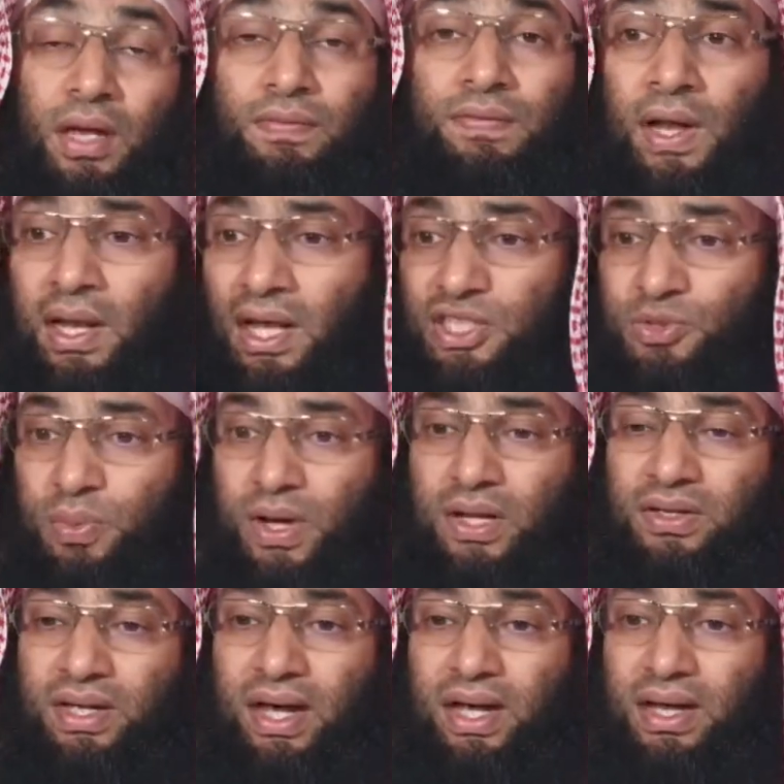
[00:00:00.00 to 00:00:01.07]
If Allah
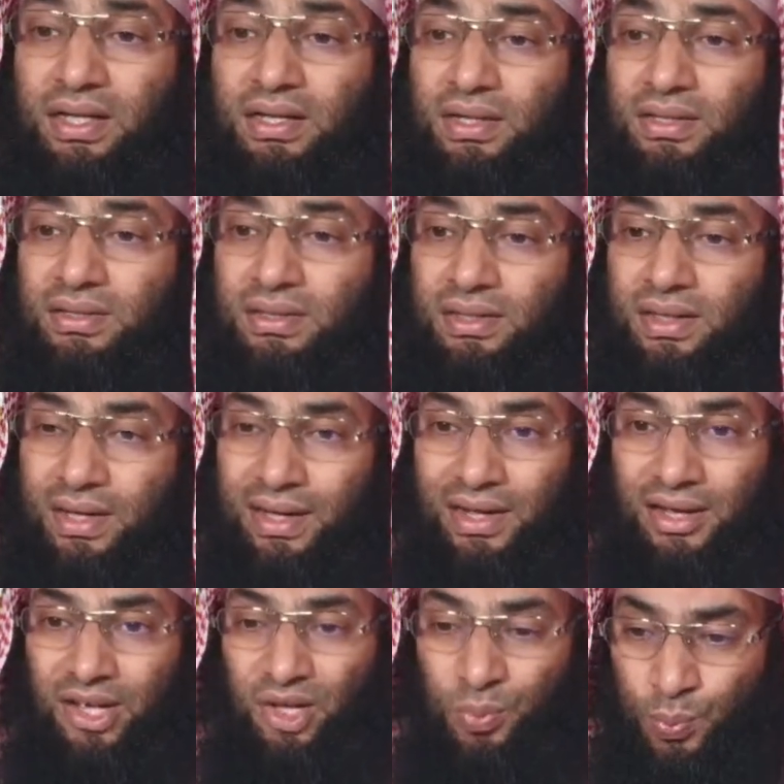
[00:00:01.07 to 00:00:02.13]
subhanahu wa ta'ala
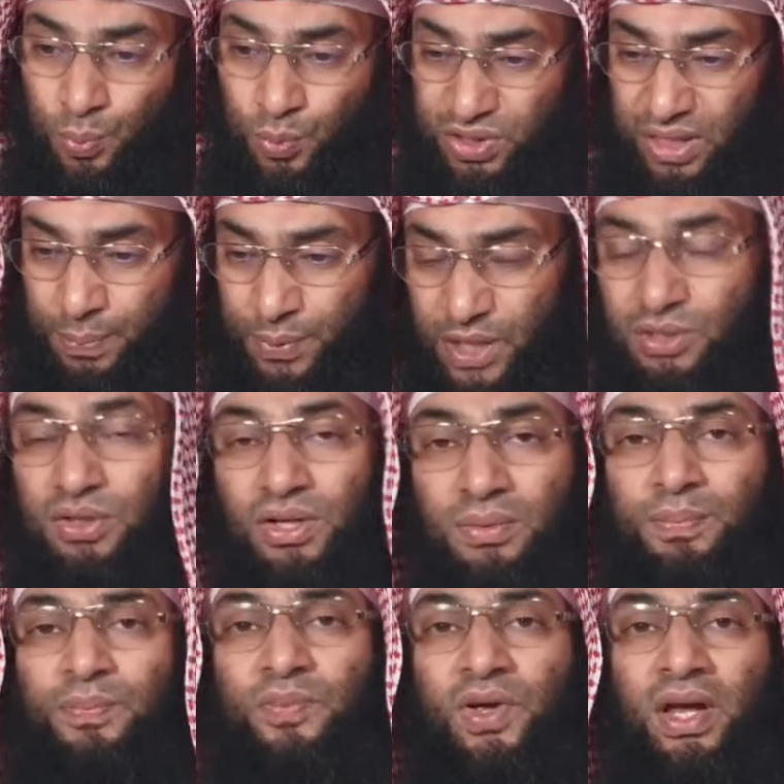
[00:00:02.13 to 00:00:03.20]
put a
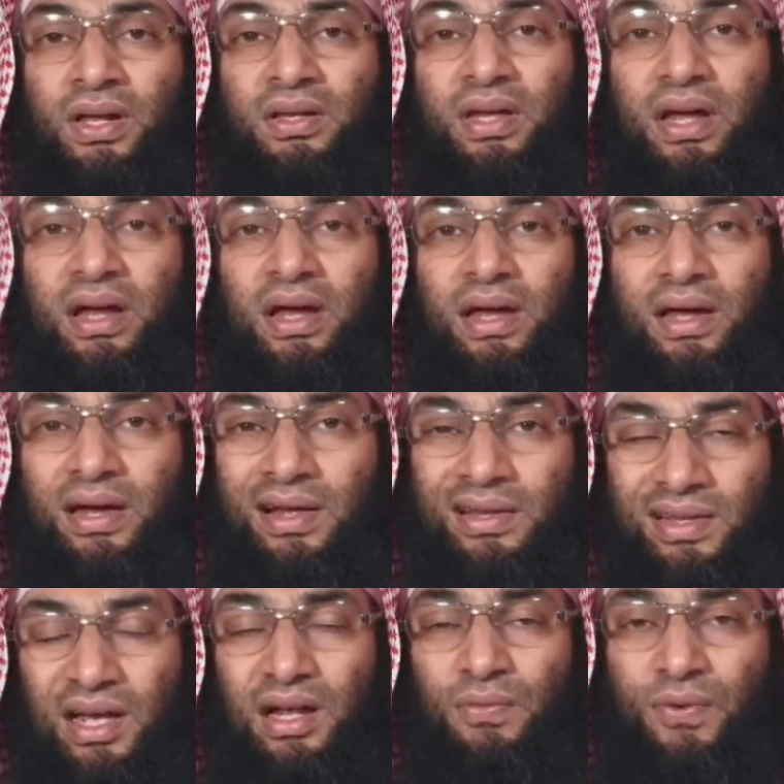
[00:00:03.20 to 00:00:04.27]
person in
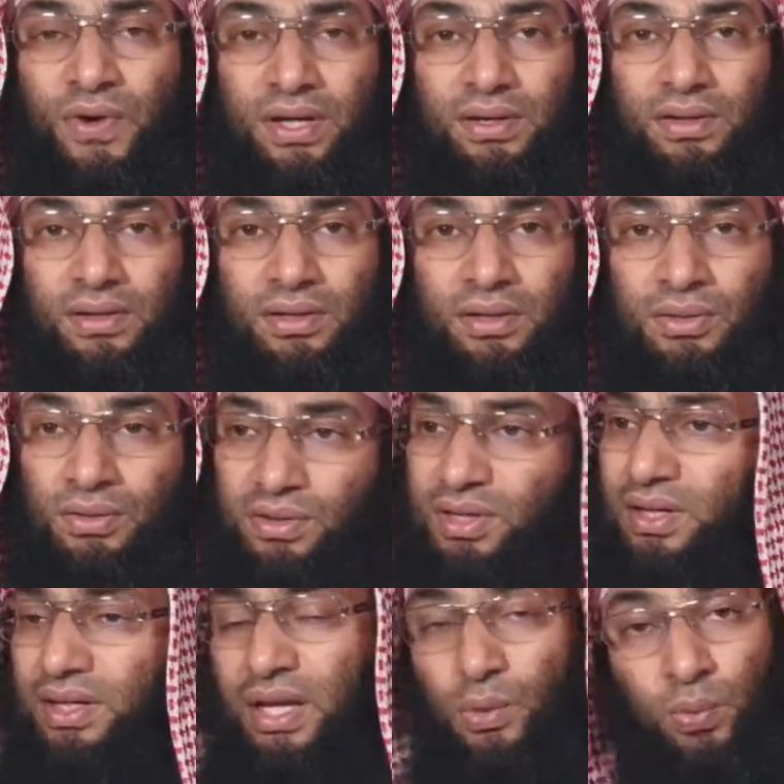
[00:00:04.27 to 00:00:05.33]
the hellfire, do you
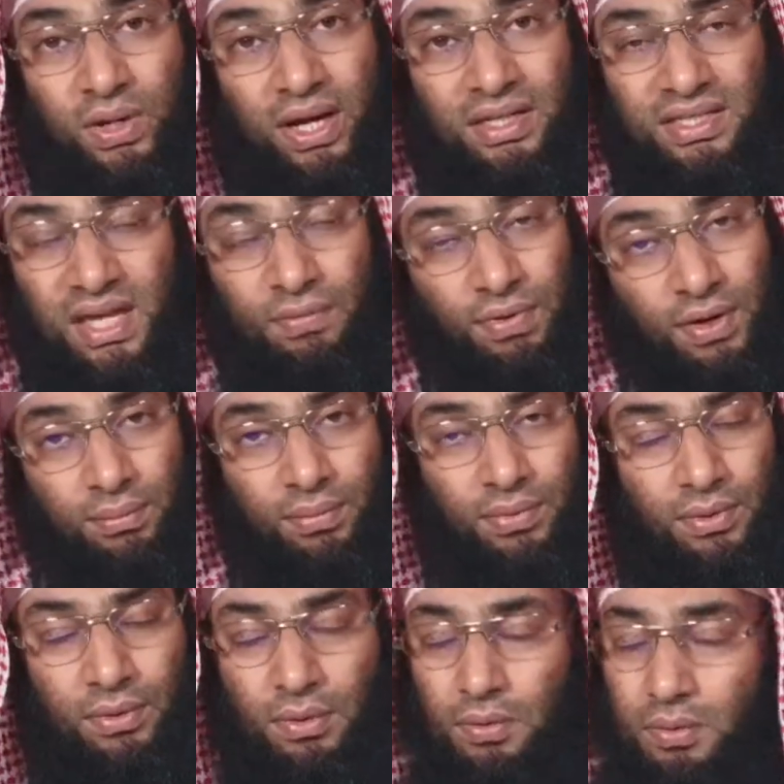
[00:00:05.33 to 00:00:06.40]
think that we can save him?
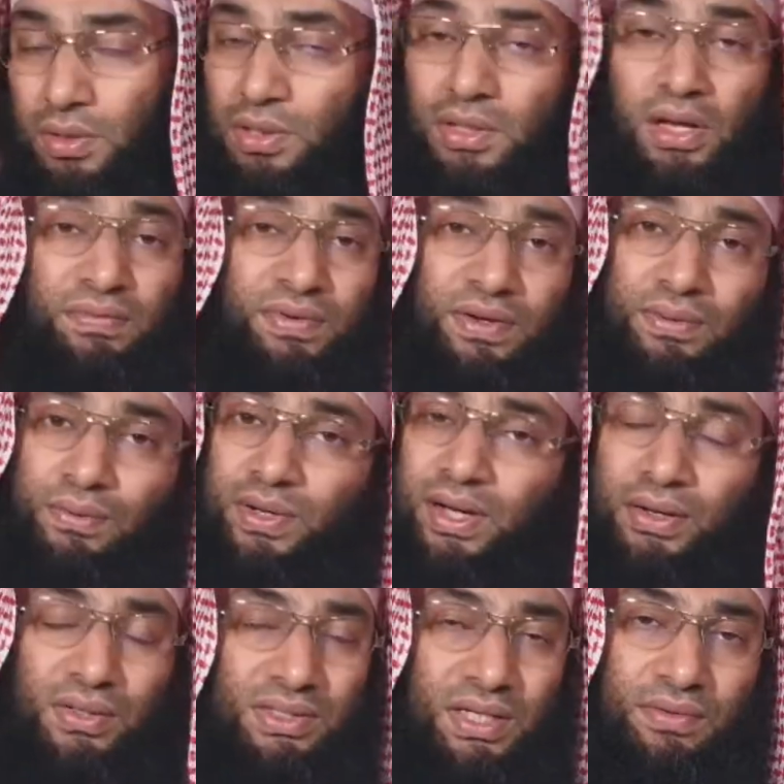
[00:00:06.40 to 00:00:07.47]
Never, we
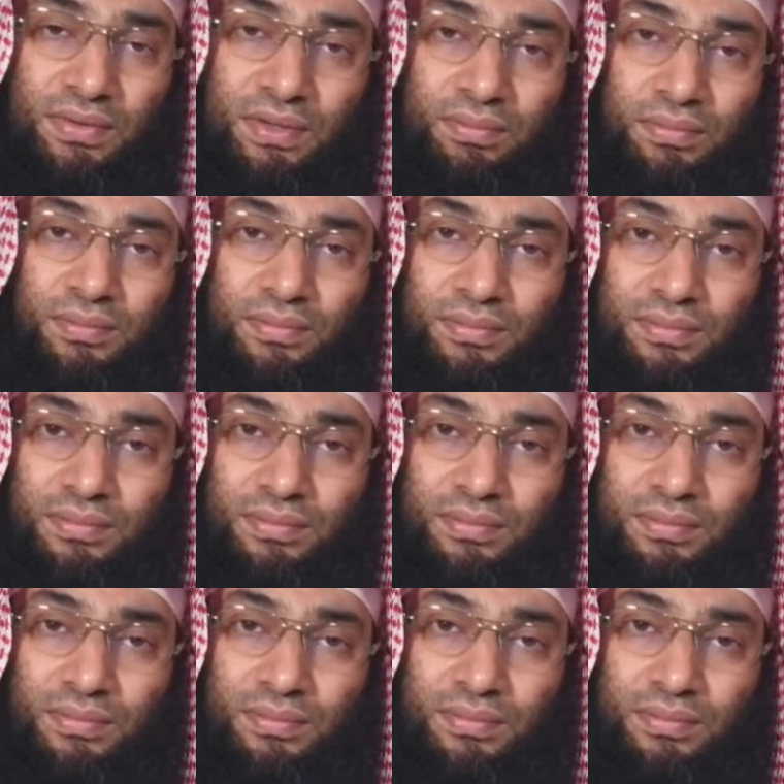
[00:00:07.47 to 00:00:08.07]
cannot save him.